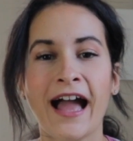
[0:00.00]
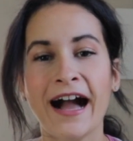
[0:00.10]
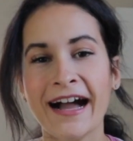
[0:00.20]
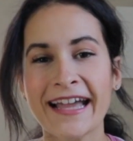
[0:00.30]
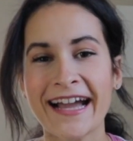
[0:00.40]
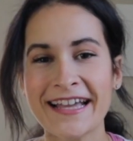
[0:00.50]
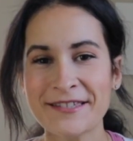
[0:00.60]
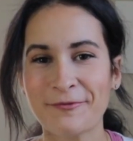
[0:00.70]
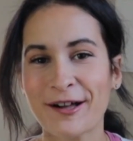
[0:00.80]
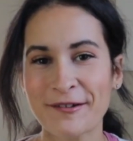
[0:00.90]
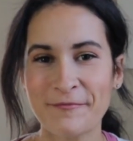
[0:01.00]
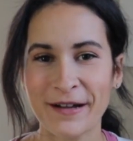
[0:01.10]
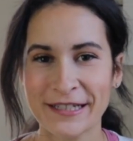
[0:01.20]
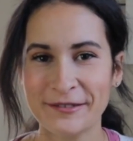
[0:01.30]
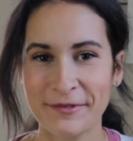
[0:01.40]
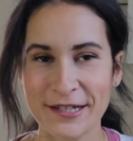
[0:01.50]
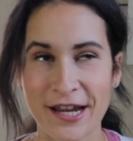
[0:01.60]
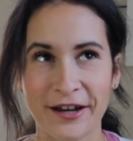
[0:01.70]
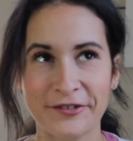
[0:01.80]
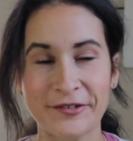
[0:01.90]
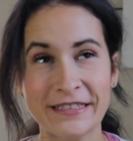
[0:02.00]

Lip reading: Hi guys, welcome back to my channel.